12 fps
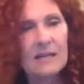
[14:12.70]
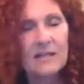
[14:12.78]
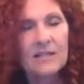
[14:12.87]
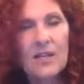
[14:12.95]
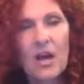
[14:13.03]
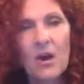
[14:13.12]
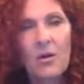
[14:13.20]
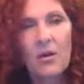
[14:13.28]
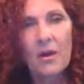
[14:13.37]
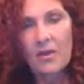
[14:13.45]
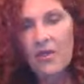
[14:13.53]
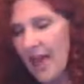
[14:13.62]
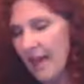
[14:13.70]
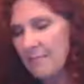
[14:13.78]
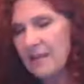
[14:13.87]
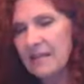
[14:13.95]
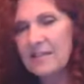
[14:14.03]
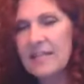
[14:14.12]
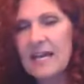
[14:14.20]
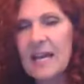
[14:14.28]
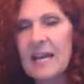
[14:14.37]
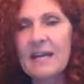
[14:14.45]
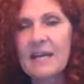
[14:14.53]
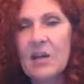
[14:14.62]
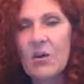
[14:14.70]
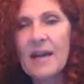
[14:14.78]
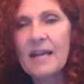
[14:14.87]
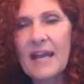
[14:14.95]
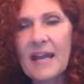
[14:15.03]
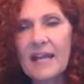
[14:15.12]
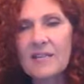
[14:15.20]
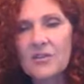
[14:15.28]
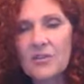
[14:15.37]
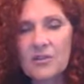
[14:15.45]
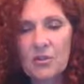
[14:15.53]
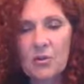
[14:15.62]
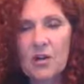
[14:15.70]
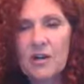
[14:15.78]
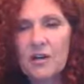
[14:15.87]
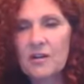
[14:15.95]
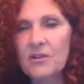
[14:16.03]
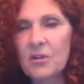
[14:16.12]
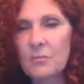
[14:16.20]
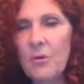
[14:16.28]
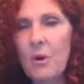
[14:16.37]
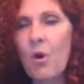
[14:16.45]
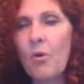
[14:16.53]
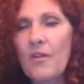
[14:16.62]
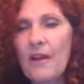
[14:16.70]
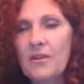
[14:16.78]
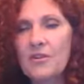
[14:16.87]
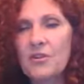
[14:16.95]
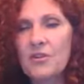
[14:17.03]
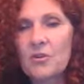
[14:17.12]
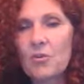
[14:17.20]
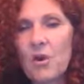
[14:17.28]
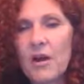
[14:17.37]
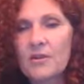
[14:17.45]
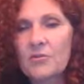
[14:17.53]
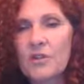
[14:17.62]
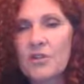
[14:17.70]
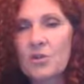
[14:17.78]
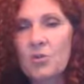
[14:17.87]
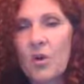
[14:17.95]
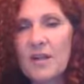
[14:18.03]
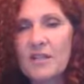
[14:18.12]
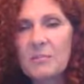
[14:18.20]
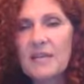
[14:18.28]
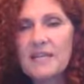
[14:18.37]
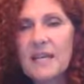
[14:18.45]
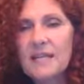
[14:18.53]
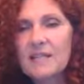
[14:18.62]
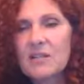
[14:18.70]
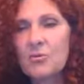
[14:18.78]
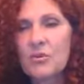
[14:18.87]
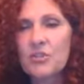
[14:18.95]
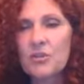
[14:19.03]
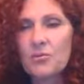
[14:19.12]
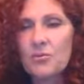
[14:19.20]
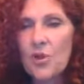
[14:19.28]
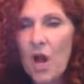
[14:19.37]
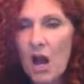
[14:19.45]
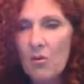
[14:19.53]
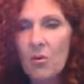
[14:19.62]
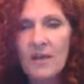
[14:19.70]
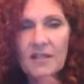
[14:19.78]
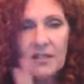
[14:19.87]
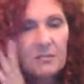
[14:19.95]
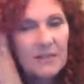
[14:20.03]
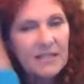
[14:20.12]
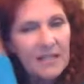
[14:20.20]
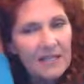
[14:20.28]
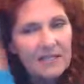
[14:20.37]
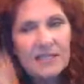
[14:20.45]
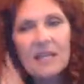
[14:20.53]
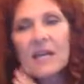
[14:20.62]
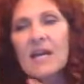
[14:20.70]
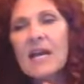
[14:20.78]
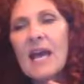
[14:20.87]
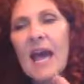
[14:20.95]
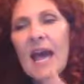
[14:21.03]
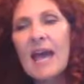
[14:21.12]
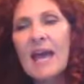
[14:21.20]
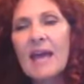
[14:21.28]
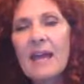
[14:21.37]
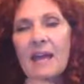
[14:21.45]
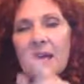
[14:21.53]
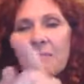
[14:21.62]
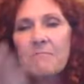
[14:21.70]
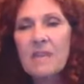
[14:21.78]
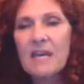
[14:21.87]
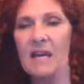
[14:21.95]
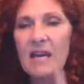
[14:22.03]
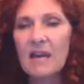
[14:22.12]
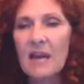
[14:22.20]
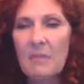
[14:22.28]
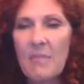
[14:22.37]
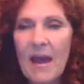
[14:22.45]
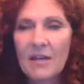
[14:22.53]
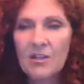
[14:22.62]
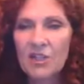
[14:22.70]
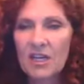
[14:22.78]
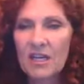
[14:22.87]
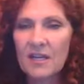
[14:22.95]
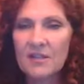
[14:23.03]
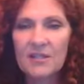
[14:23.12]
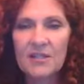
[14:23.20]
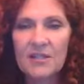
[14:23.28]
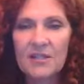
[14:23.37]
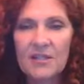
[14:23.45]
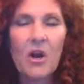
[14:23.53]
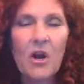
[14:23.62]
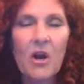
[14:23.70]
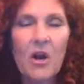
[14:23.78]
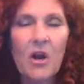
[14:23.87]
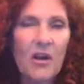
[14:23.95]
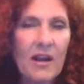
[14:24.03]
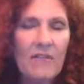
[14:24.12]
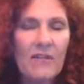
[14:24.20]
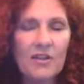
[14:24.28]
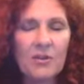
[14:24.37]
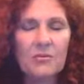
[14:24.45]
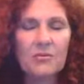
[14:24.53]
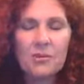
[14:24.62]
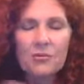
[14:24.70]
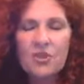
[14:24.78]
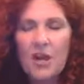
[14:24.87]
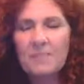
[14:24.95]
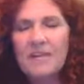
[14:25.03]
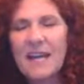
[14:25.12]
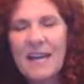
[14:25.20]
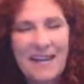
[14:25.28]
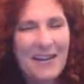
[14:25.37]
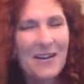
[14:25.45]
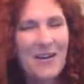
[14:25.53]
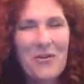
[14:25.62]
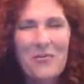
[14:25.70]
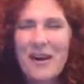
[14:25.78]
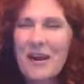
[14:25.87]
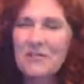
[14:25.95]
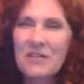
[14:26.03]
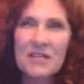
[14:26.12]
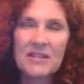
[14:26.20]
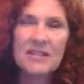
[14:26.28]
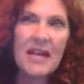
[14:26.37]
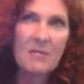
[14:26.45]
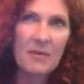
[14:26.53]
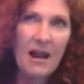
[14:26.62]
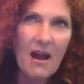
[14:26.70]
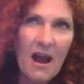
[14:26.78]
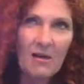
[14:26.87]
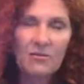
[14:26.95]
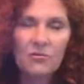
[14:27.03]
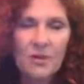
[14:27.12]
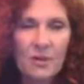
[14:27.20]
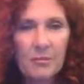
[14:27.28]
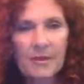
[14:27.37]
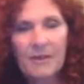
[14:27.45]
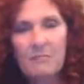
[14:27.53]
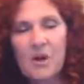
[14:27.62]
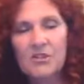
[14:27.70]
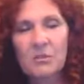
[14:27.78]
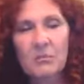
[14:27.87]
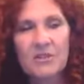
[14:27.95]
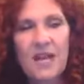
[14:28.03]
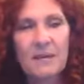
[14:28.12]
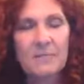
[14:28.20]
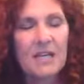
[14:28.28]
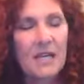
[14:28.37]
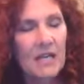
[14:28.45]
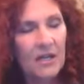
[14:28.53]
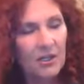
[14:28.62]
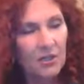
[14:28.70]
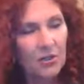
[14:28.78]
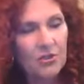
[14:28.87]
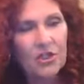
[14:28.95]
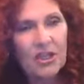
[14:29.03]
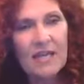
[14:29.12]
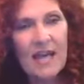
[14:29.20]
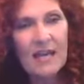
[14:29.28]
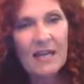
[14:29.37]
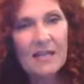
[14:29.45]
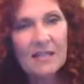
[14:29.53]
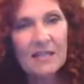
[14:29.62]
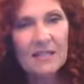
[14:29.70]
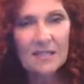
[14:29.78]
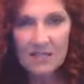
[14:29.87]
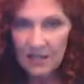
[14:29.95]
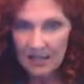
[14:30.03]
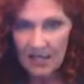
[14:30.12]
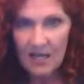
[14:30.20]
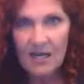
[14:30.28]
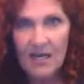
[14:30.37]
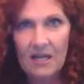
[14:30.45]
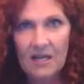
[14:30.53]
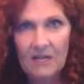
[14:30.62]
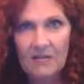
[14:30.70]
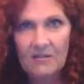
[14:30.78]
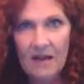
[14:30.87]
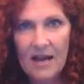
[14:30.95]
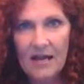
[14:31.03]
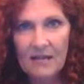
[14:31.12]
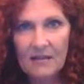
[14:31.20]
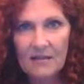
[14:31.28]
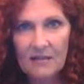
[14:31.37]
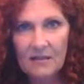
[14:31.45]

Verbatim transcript: So that being said go ahead and answer your your poll there do you want would you want to be tested would you not want to be tested amen about genes only one part of it you you jumped ahead here on what i was going to say but I, i'll repeat it multiple times your genetics is the gun right